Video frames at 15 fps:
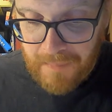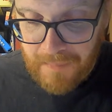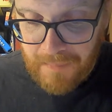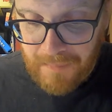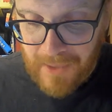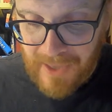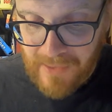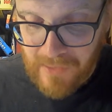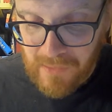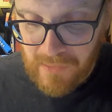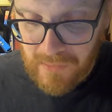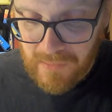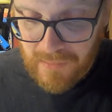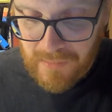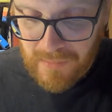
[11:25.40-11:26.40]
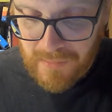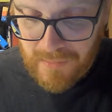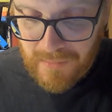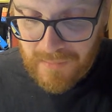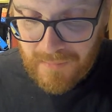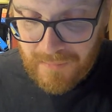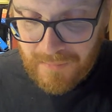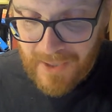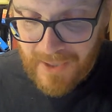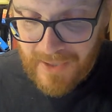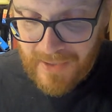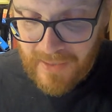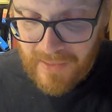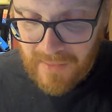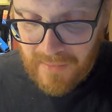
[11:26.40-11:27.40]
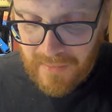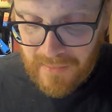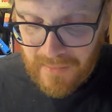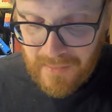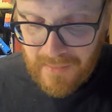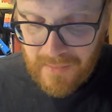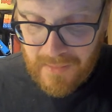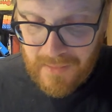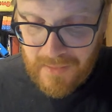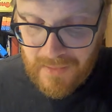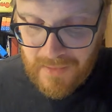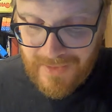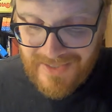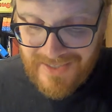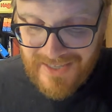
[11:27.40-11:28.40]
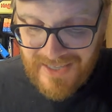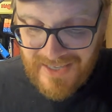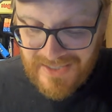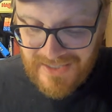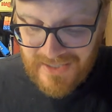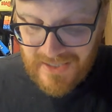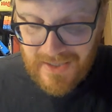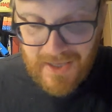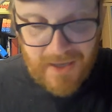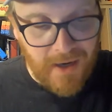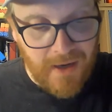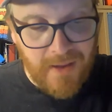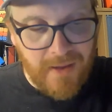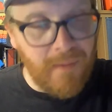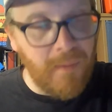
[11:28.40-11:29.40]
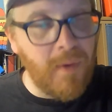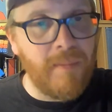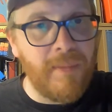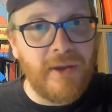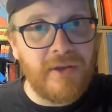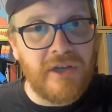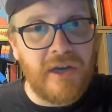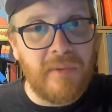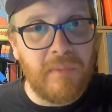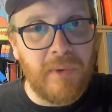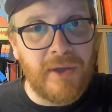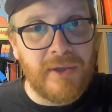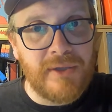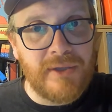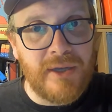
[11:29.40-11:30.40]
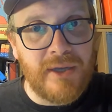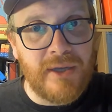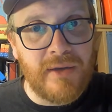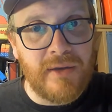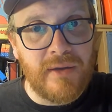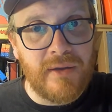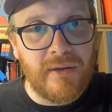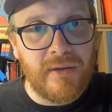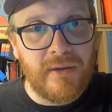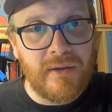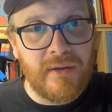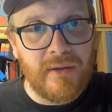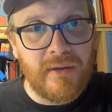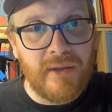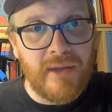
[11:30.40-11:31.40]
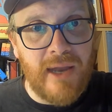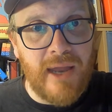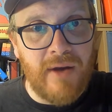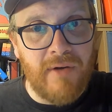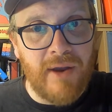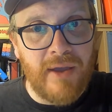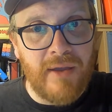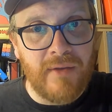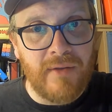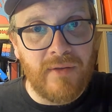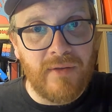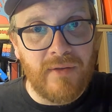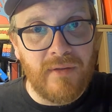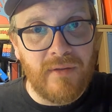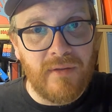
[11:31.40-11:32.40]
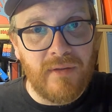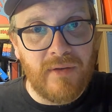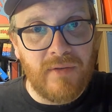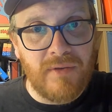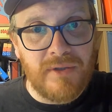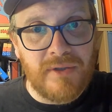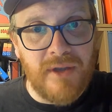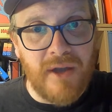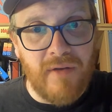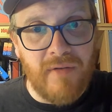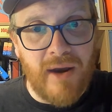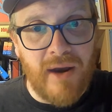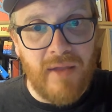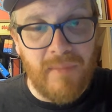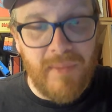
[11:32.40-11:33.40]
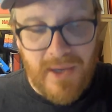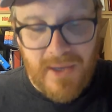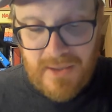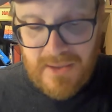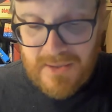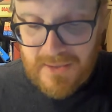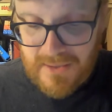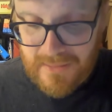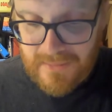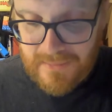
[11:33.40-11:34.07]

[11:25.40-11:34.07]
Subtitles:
Bale. Bayer. See, this is the thing. There weren't many German words in the letter A's. They all snuck around the B's.